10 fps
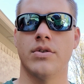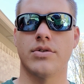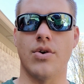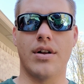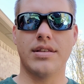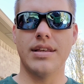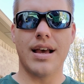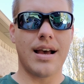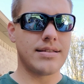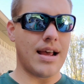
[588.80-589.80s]
So honestly
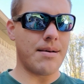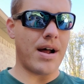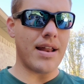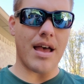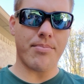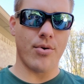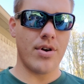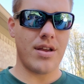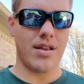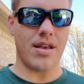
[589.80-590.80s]
guys, about at that
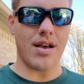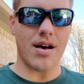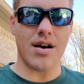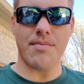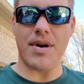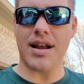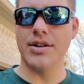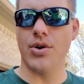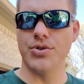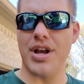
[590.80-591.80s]
point, um, I kind
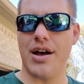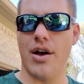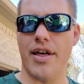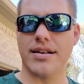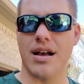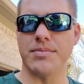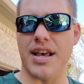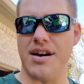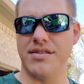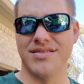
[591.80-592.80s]
of told you how all that comes
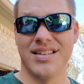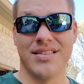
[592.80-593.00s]
out.